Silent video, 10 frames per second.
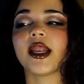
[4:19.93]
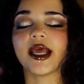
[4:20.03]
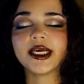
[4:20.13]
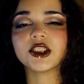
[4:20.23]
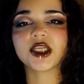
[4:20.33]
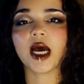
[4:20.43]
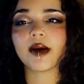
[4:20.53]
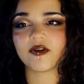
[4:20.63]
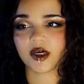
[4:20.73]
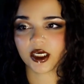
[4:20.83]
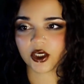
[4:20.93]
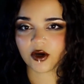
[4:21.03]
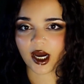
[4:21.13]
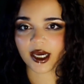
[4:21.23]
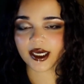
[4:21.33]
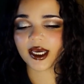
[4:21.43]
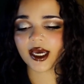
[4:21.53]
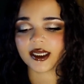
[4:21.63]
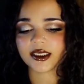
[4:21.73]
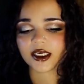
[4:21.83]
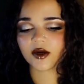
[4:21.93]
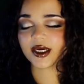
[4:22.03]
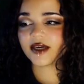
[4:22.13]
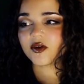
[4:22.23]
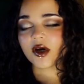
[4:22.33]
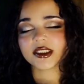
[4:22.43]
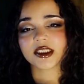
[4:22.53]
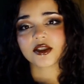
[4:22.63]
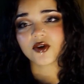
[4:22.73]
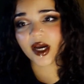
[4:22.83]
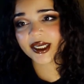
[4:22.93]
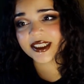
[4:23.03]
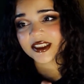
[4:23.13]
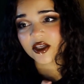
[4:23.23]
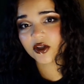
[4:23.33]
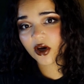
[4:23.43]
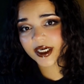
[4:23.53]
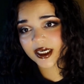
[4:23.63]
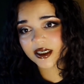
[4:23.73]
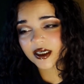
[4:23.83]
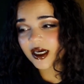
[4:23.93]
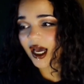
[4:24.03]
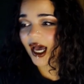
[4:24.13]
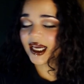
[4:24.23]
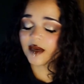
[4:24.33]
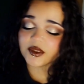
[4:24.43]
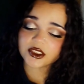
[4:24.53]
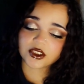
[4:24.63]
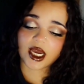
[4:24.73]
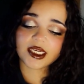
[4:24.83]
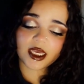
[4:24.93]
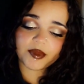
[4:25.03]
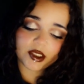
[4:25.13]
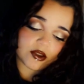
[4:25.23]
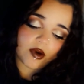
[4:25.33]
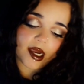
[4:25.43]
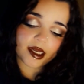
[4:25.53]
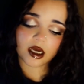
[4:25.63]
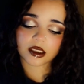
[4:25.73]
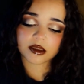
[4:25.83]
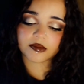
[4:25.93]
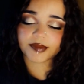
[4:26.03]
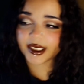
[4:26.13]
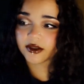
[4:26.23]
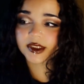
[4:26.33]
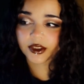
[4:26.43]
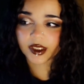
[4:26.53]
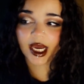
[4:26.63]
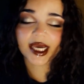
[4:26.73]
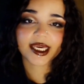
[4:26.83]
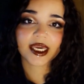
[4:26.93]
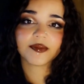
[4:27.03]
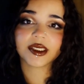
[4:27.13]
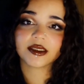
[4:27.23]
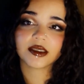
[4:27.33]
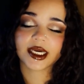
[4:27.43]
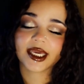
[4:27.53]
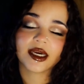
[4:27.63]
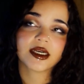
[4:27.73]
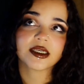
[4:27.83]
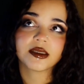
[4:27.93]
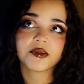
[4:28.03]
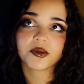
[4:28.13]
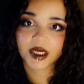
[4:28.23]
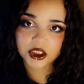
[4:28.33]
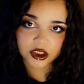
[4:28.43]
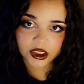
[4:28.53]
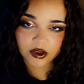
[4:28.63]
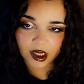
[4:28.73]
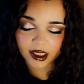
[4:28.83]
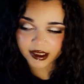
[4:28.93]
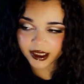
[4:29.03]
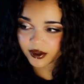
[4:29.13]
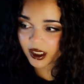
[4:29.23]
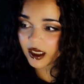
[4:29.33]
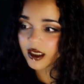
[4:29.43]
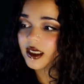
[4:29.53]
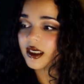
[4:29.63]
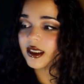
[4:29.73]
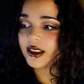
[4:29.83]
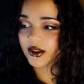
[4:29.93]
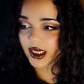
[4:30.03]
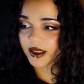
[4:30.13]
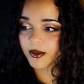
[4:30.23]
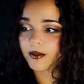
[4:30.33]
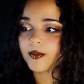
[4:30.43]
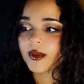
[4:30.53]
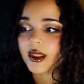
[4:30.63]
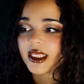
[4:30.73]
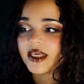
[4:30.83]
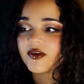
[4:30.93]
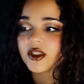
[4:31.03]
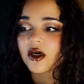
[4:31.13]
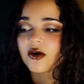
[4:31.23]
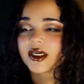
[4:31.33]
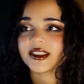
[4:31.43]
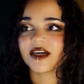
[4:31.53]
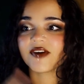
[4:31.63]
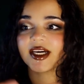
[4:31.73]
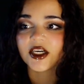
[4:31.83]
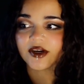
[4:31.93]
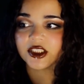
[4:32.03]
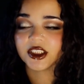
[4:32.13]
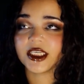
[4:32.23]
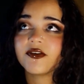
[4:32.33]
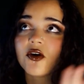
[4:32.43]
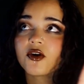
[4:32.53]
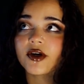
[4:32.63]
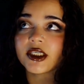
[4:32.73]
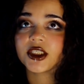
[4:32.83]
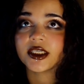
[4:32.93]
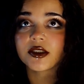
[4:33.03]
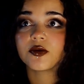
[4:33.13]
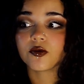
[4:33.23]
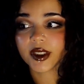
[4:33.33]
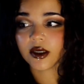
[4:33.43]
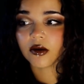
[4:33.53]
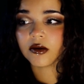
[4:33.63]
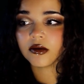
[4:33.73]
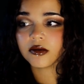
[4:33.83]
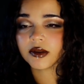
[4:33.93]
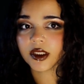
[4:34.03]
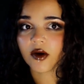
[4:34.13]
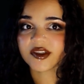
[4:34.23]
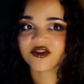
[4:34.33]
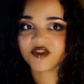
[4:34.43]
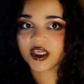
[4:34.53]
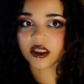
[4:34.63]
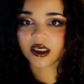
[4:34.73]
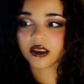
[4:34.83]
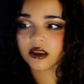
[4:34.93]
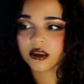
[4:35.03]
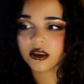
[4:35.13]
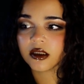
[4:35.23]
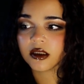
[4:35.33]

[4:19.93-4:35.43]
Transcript: and each time I fucking cry. And you know, even though I said crying is cathartic, I can't be I can't be crying on Bezos internet. I can't be I can't perpetually cry on the internet. Okay? Even though cuz I find it cringy. And even though cringe isn't real, you know, it's a feeling.